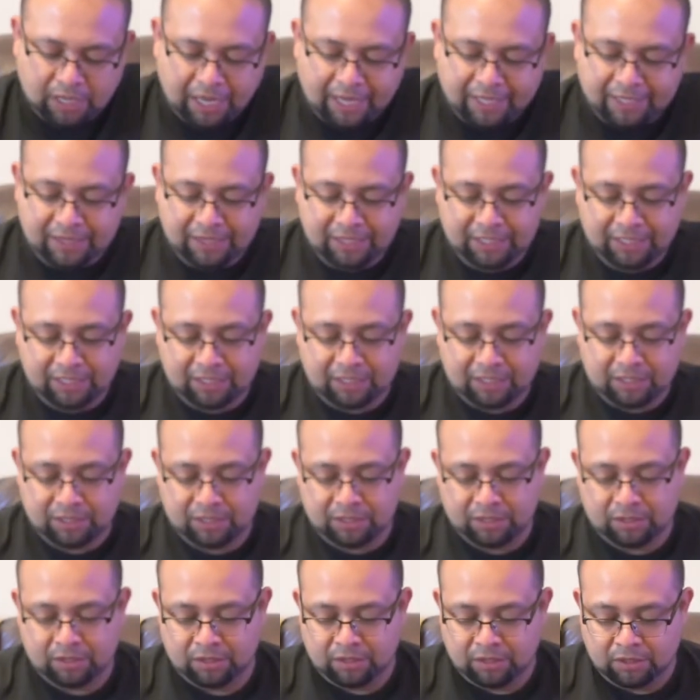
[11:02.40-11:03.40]
I think
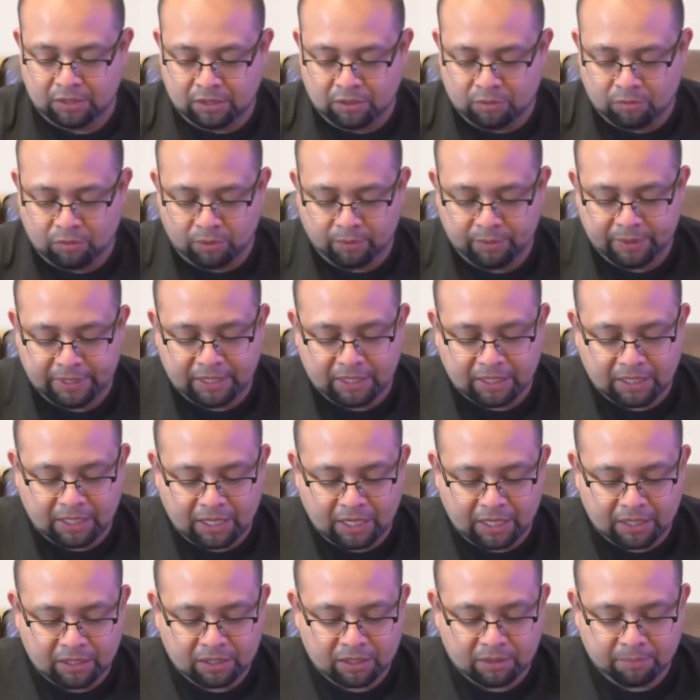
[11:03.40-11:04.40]
what we can
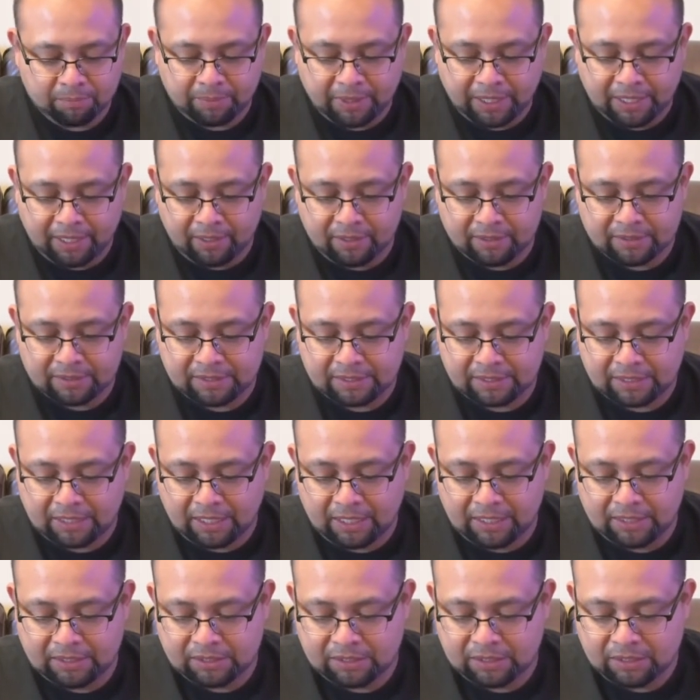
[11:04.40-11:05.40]
kind of compare in
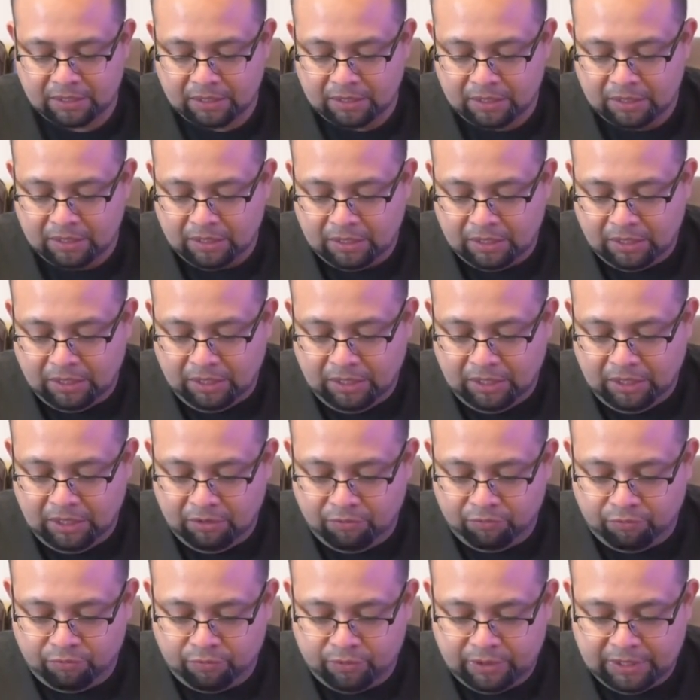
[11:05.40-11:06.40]
size,
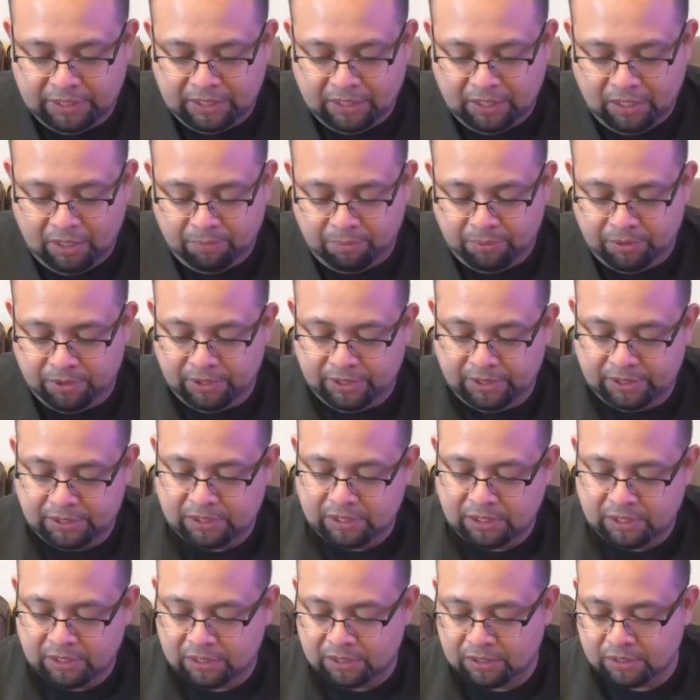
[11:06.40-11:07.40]
if we
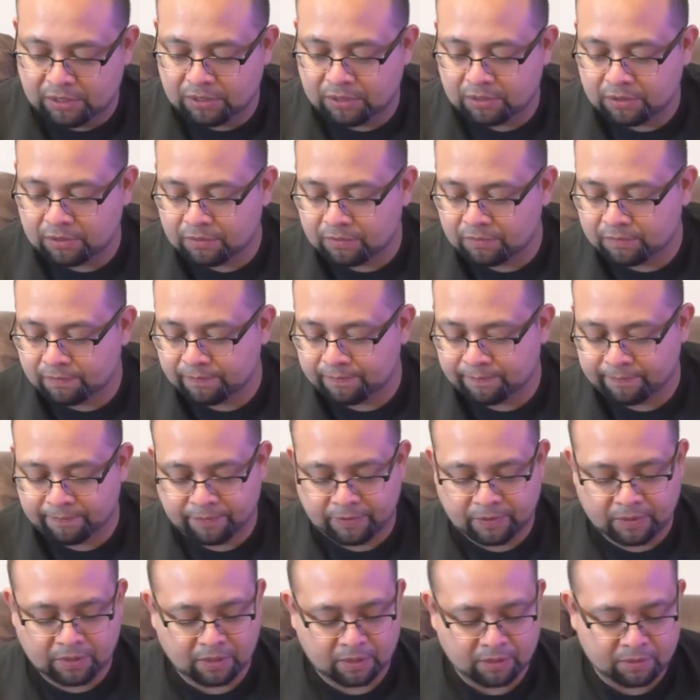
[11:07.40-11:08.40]
put
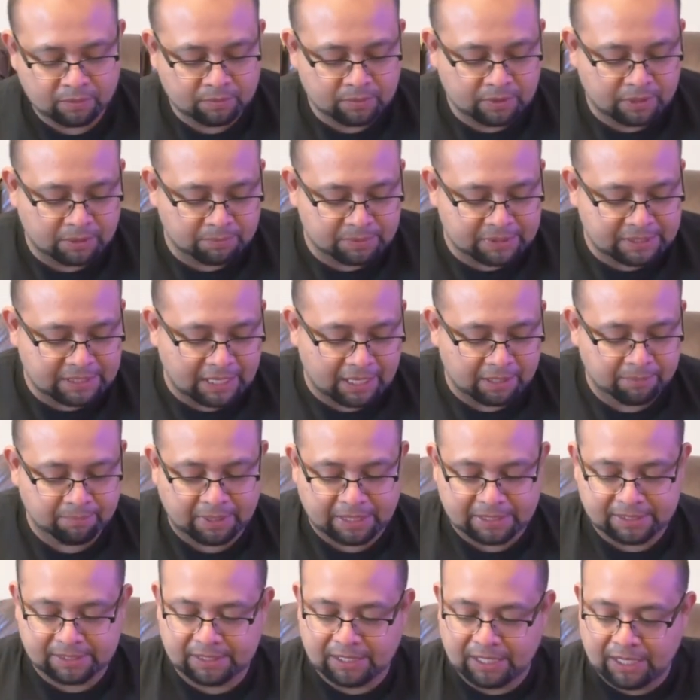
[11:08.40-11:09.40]
them side by
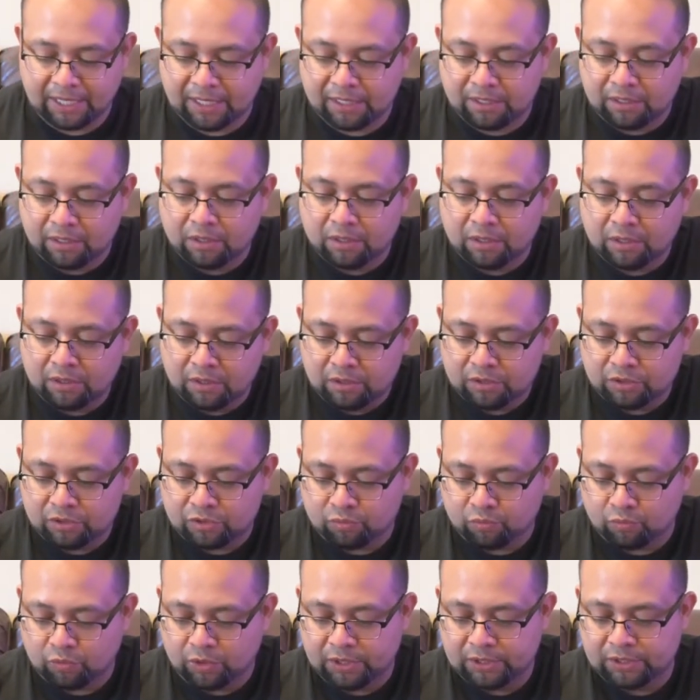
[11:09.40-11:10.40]
side, just
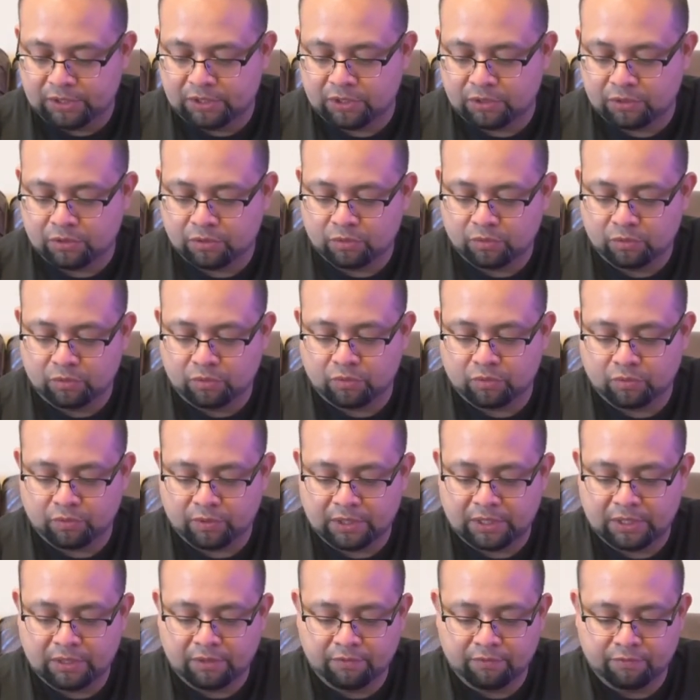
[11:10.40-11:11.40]
1, 2,
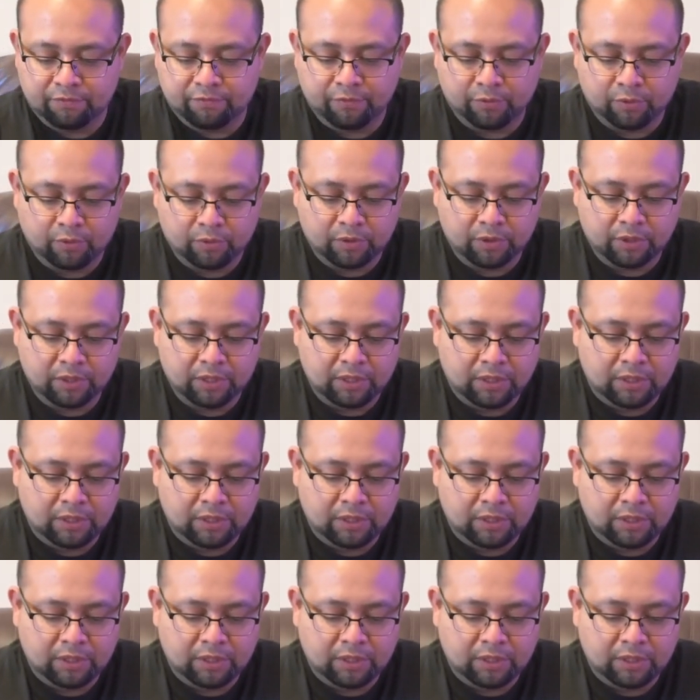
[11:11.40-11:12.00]
3, 4,